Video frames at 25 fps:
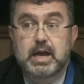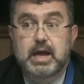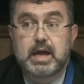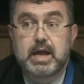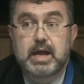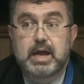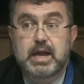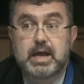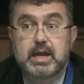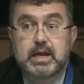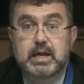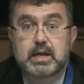
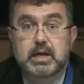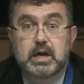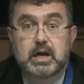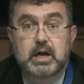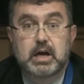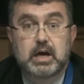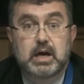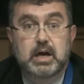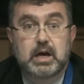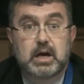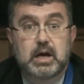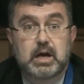a,
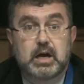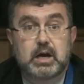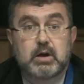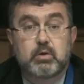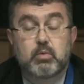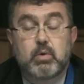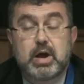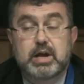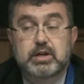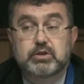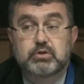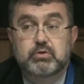uh,
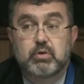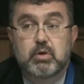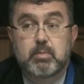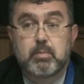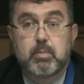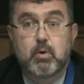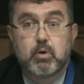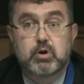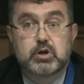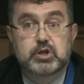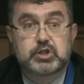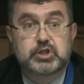a right to
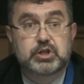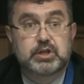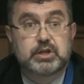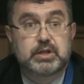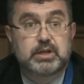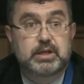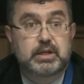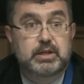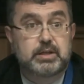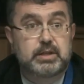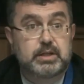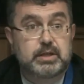
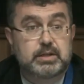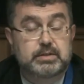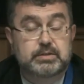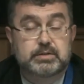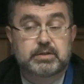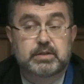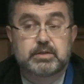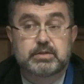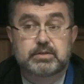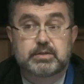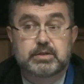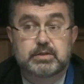abortion in the
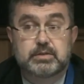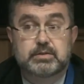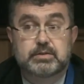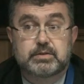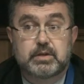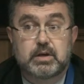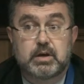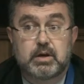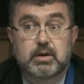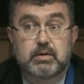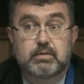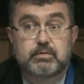
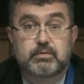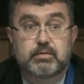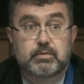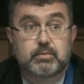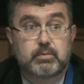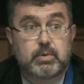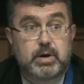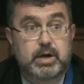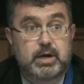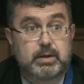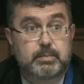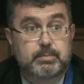instances of
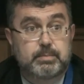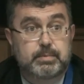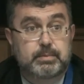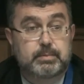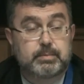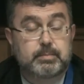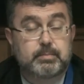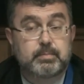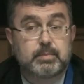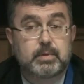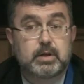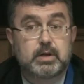rape.
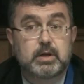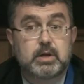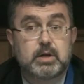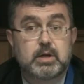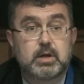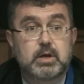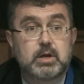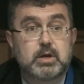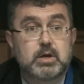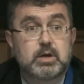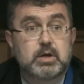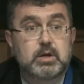
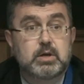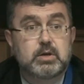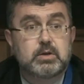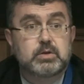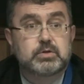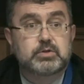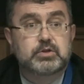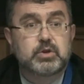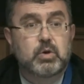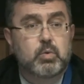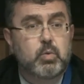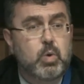
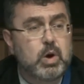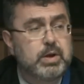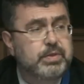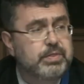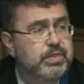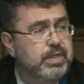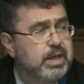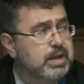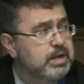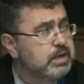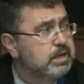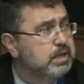So
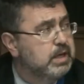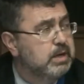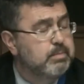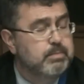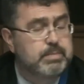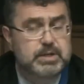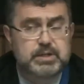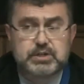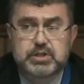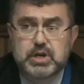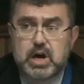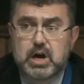what then
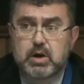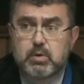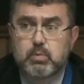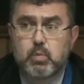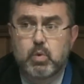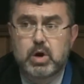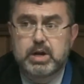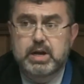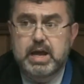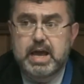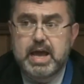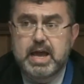can be
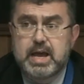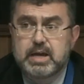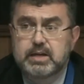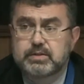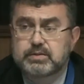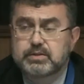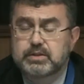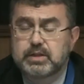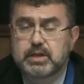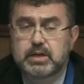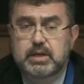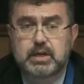done? What
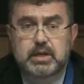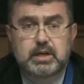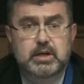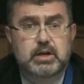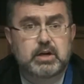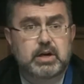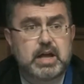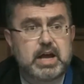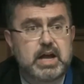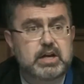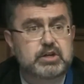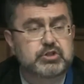as
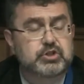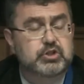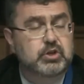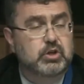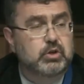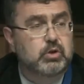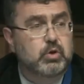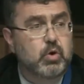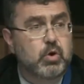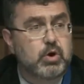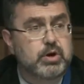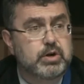
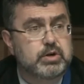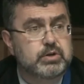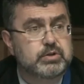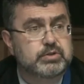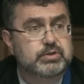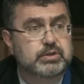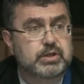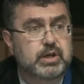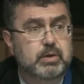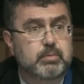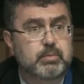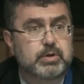international
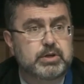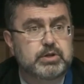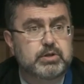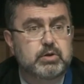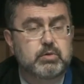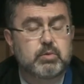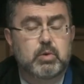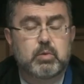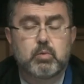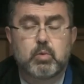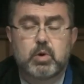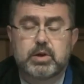lawyers can we
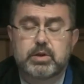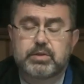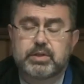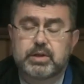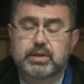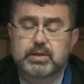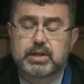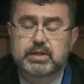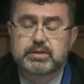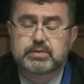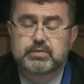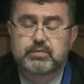do? Well, one
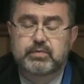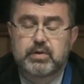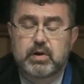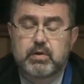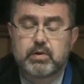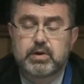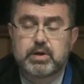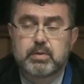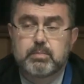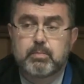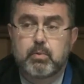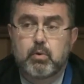thing that's
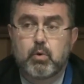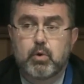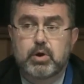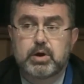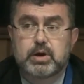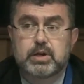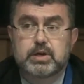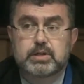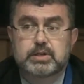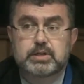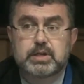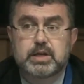very
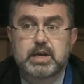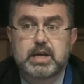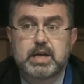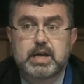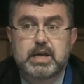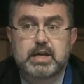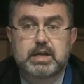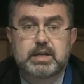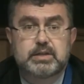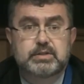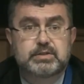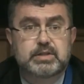important
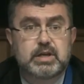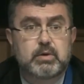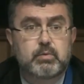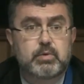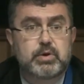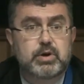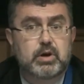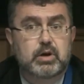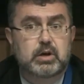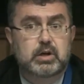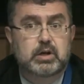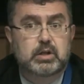is
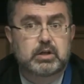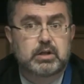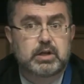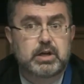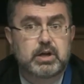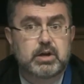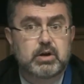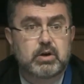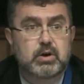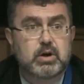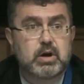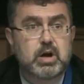that we are
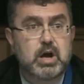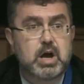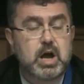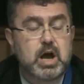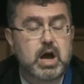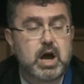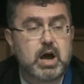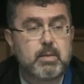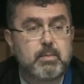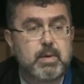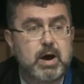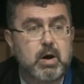clear
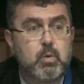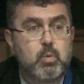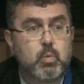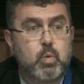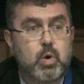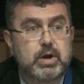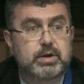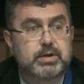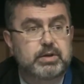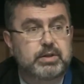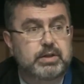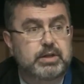about
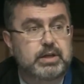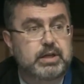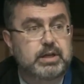what